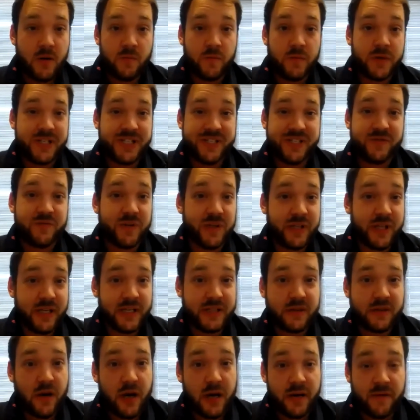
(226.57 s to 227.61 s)
which is really
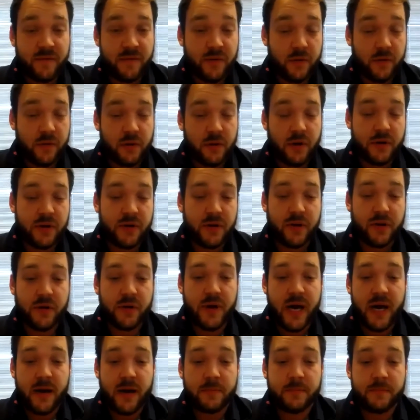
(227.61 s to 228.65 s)
exciting for a lot of the
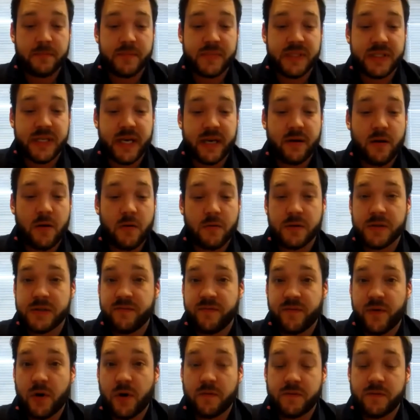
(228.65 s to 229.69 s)
stakeholders
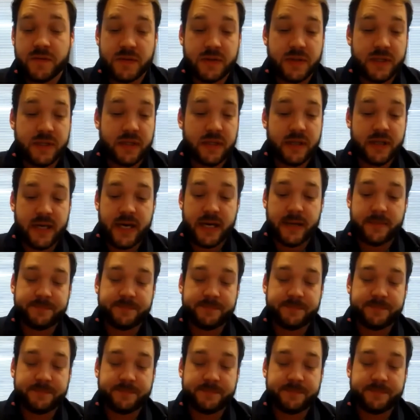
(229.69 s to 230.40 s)
involved in that.